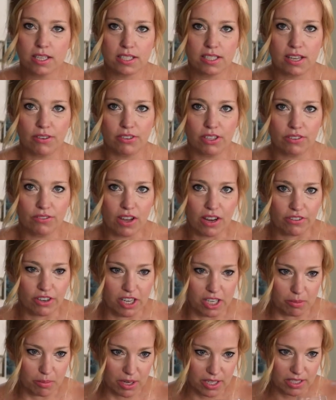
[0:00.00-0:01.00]
75
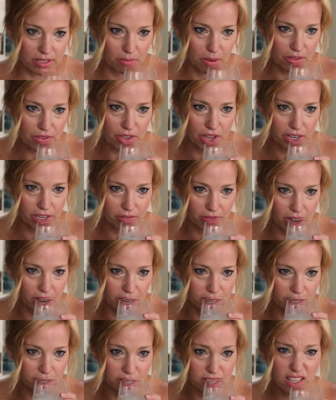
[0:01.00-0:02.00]
or 80 bucks a month on it, right?